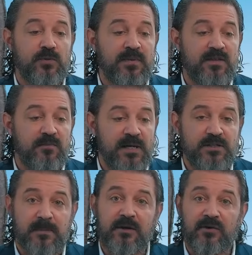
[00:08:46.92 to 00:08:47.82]
could be the
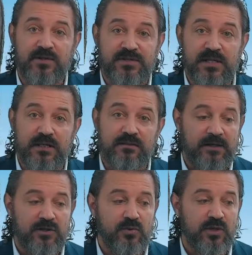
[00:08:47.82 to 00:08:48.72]
best baker in the city,
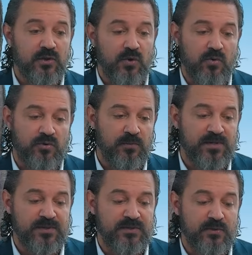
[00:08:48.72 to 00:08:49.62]
and you can grow your
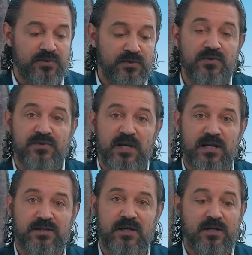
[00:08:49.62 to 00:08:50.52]
business to a certain
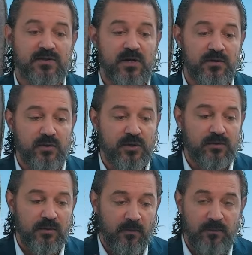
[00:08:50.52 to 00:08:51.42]
size because you can
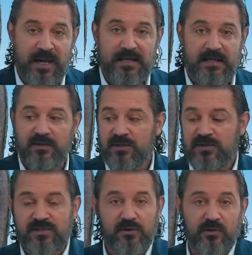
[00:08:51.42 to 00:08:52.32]
bake and you can
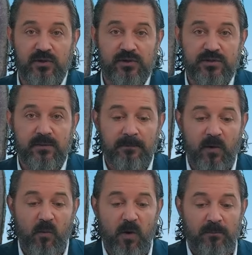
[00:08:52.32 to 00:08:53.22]
sell your goods. But
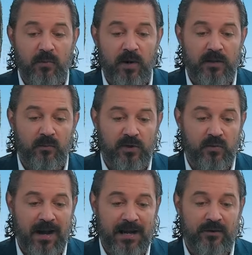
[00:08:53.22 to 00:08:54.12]
at one point where
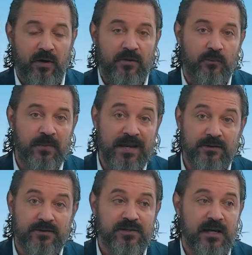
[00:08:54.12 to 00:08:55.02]
you hire other
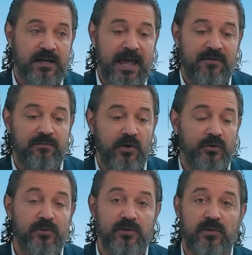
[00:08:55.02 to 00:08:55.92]
bakers and have
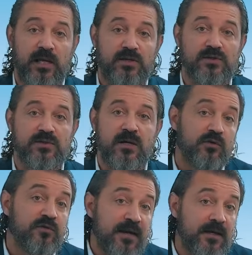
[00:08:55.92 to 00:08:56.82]
multiple locations,
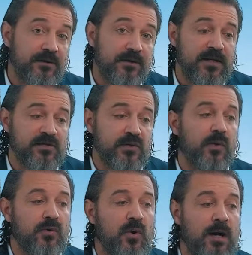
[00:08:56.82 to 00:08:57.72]
you'll fail because you
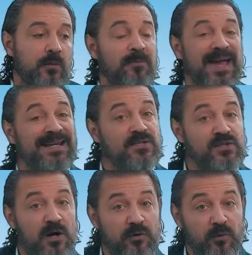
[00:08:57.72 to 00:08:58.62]
don't know how to manage
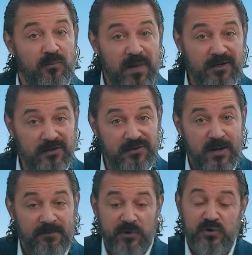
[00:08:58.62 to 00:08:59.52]
other bakers.
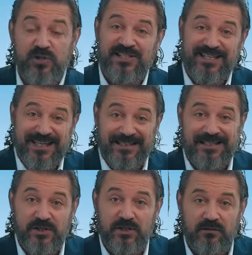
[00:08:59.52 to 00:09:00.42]
You're just the
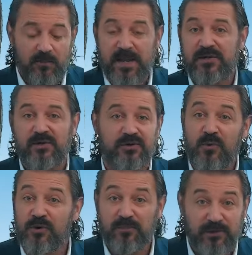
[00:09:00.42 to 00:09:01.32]
technician, a baker,
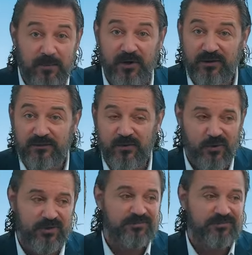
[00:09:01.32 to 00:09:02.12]
or a plumber, or